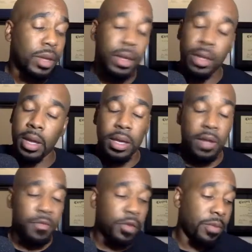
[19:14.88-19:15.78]
yeah, I
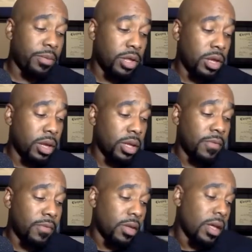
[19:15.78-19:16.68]
definitely
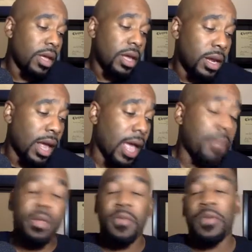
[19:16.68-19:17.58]
appreciated and happy
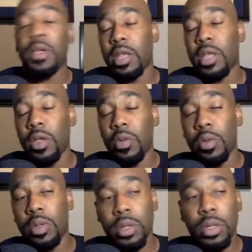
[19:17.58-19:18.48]
the fact that he
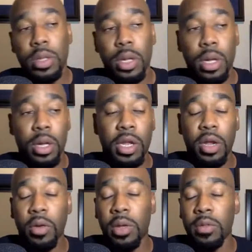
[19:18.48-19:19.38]
was, you
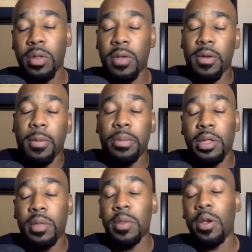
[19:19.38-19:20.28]
know, he was in a place
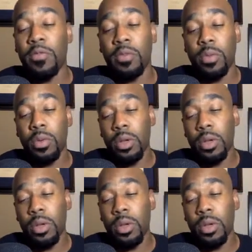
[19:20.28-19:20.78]
to be comfortable